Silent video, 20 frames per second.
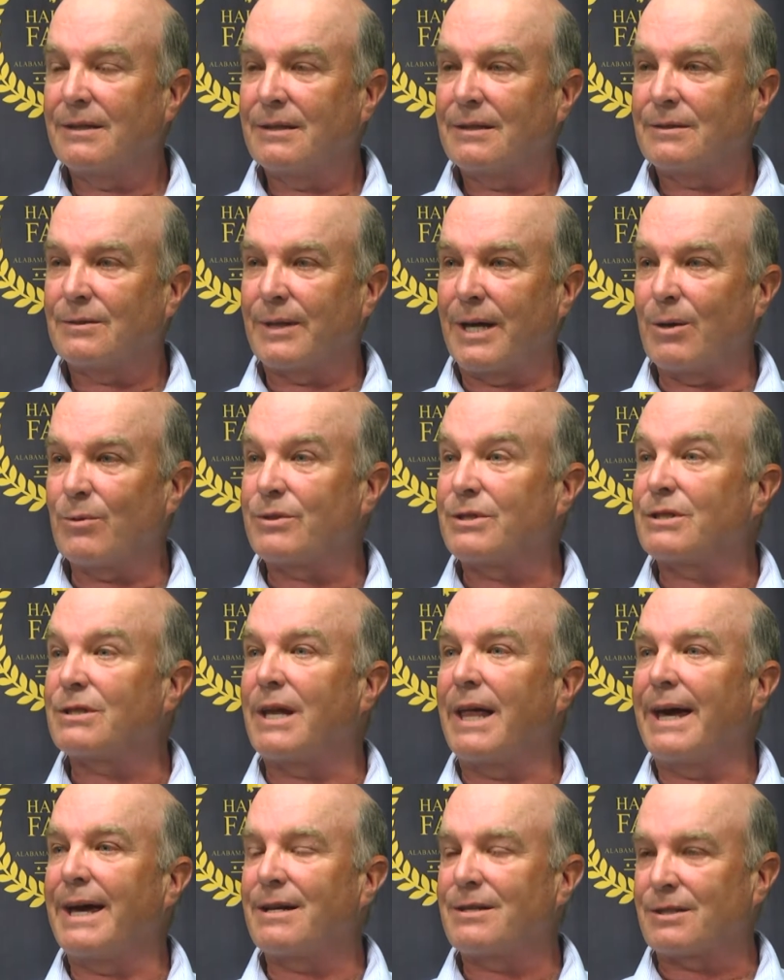So that was his
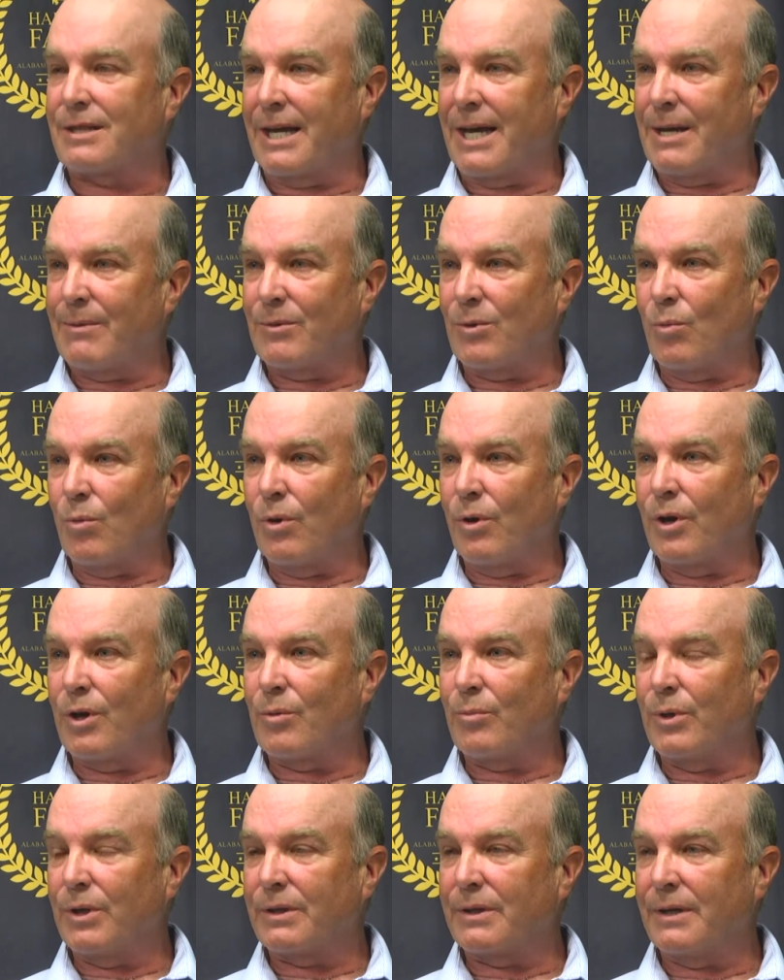last game to work.
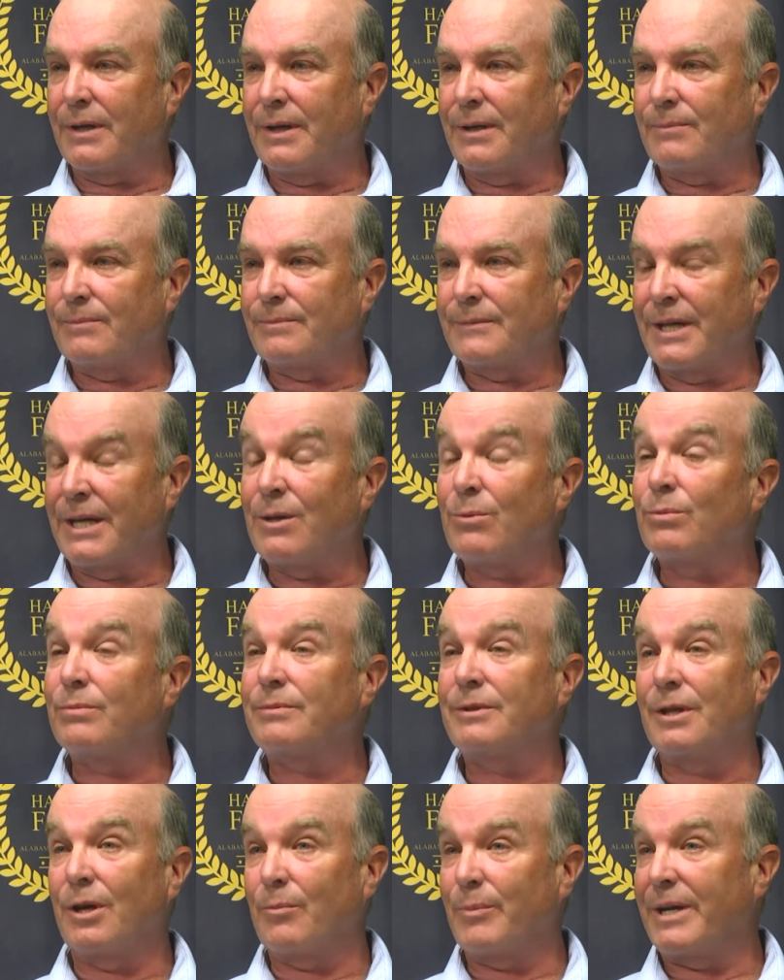But he,
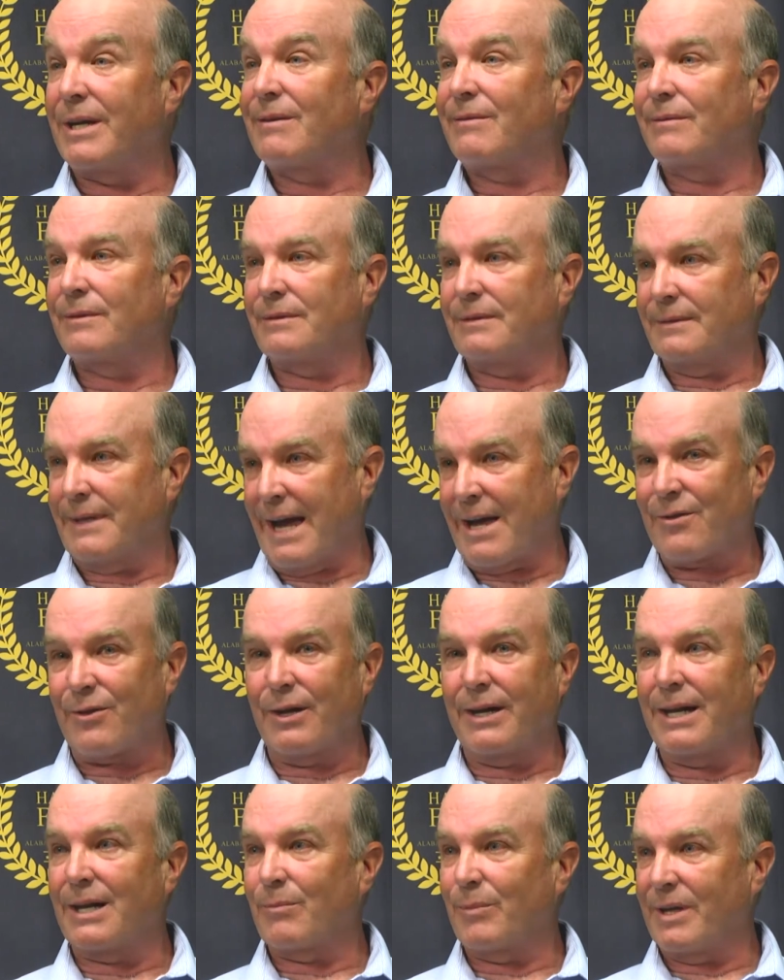being
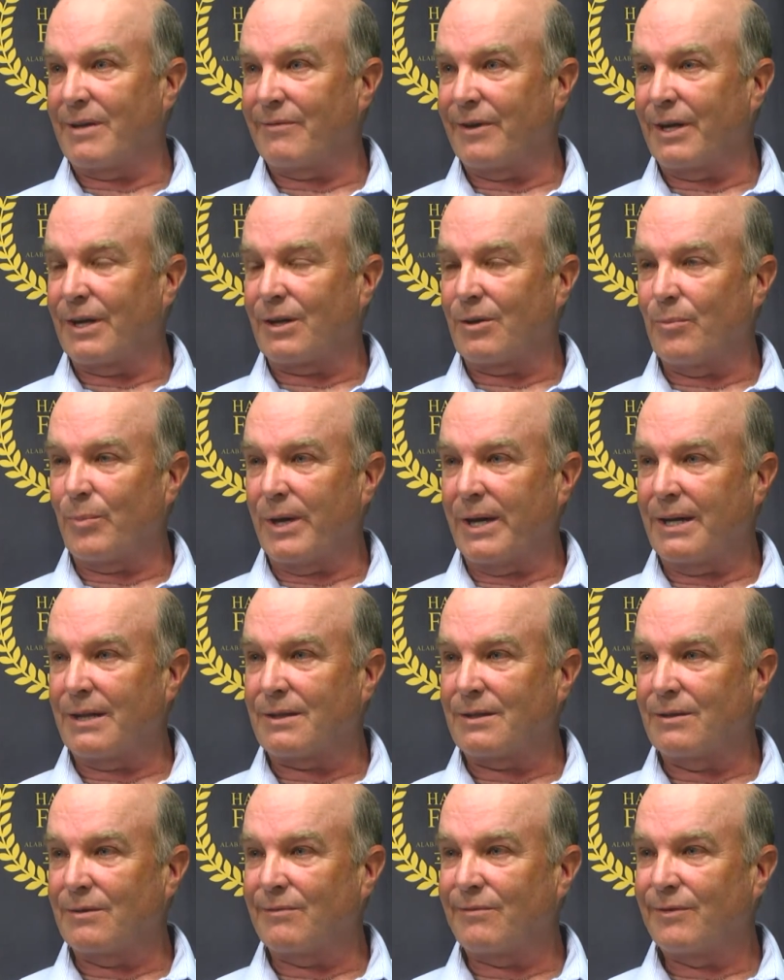athletic, being very
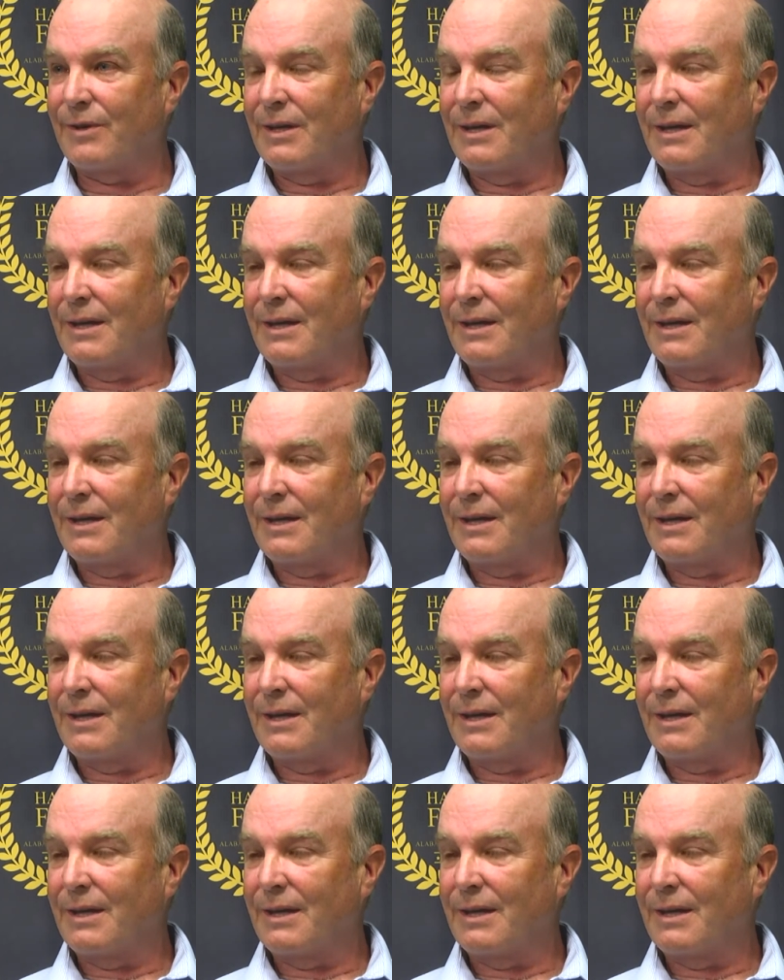competitive,